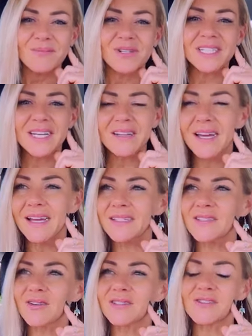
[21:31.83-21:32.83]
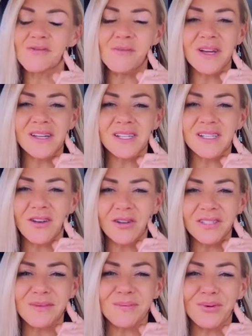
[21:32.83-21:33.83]
So I knew that there was
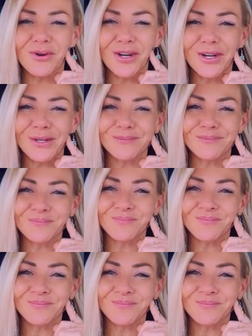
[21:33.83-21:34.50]
shit there, you know?